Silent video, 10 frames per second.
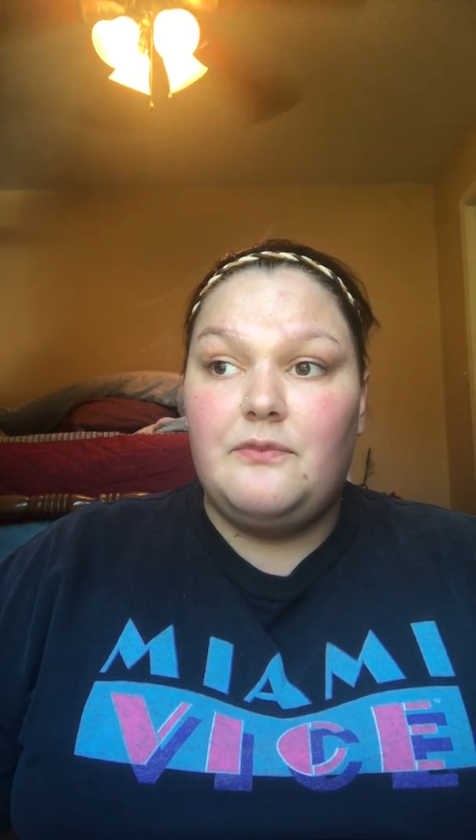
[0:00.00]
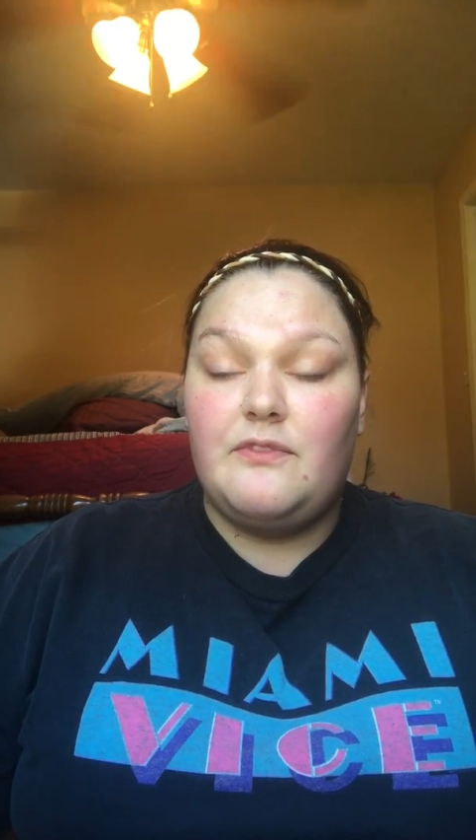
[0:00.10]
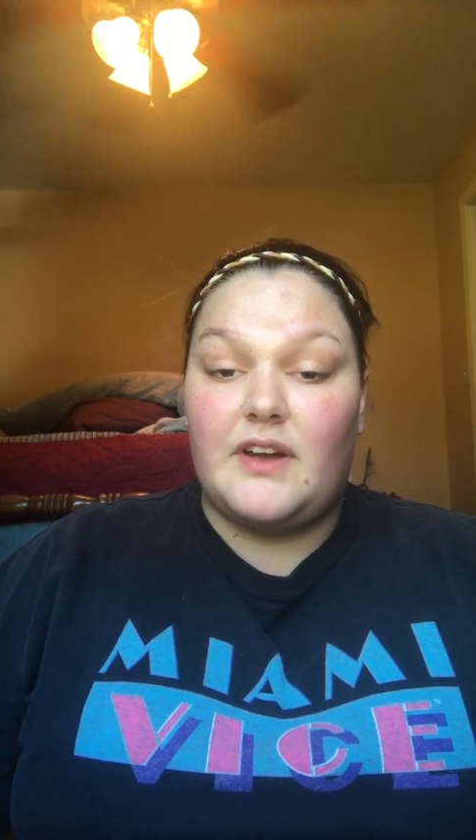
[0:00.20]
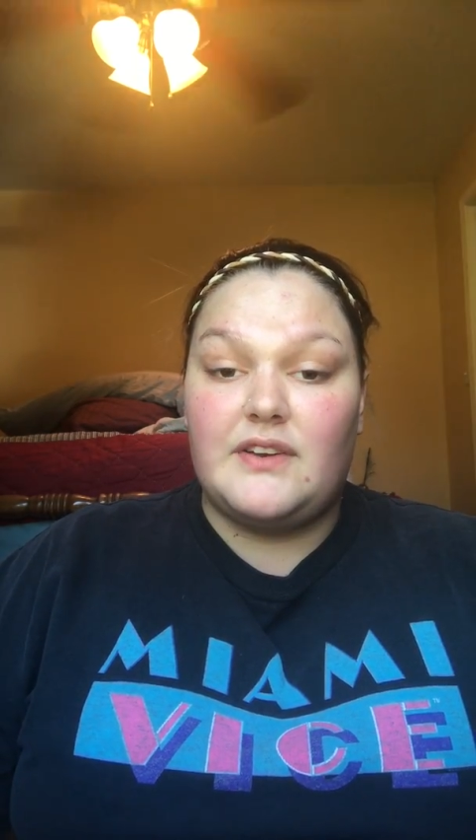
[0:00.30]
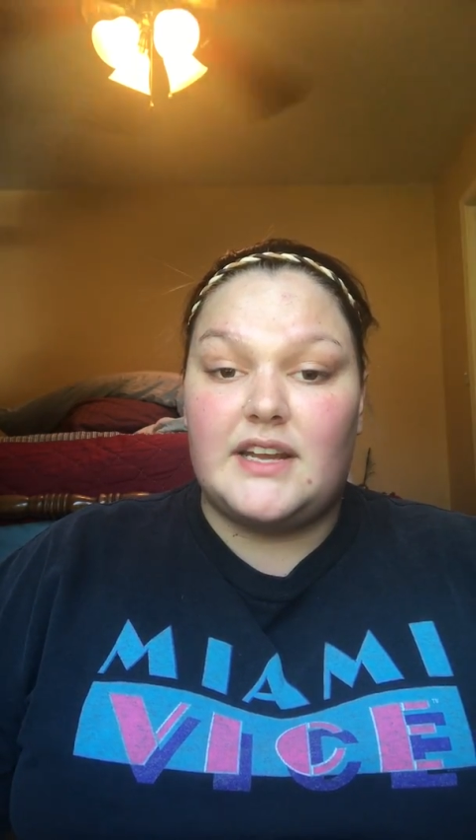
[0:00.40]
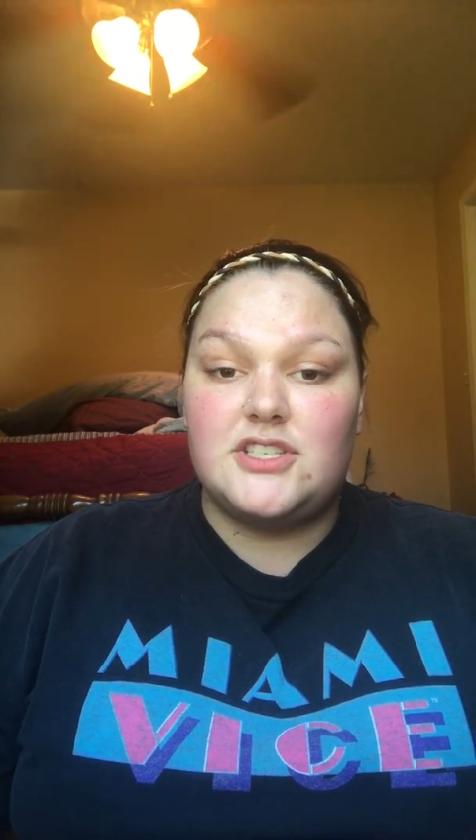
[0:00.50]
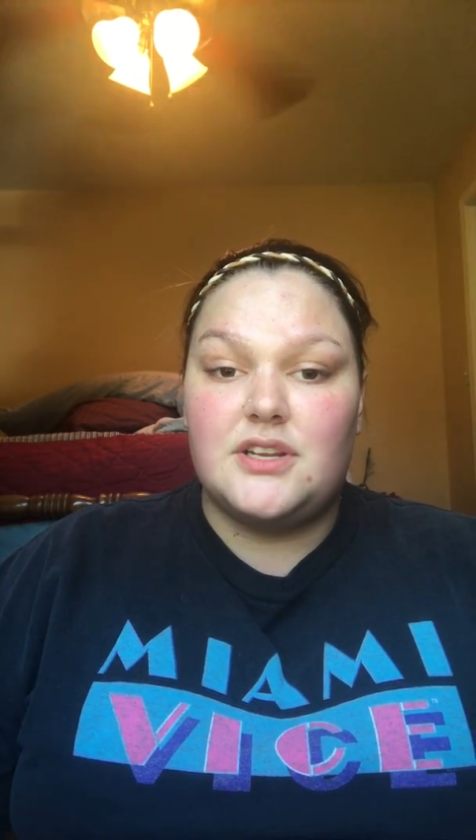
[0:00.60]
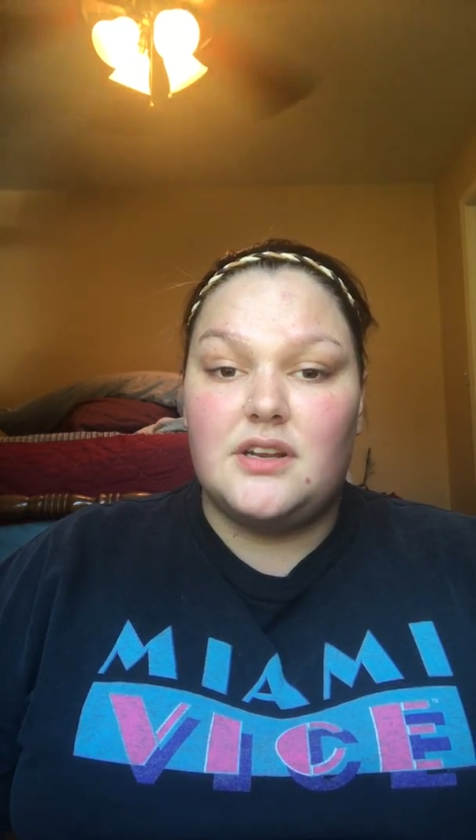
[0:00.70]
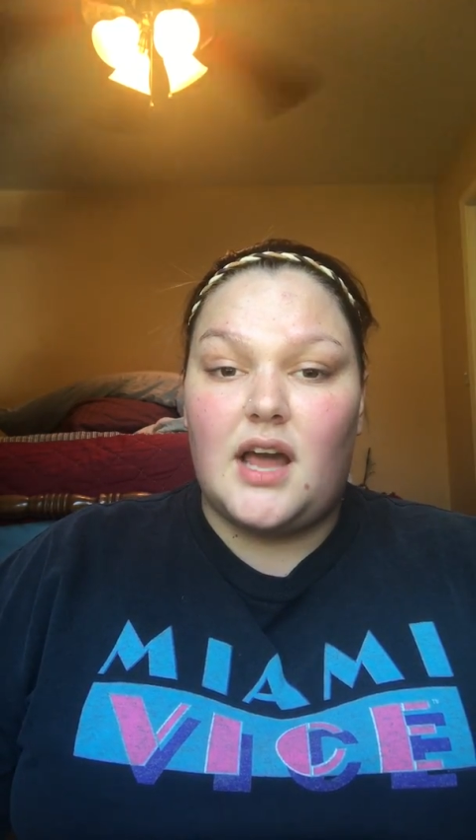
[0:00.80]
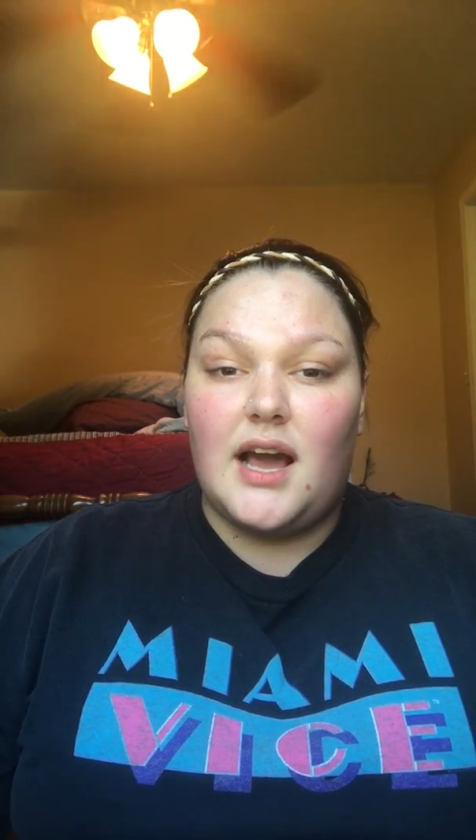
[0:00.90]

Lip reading: foundation.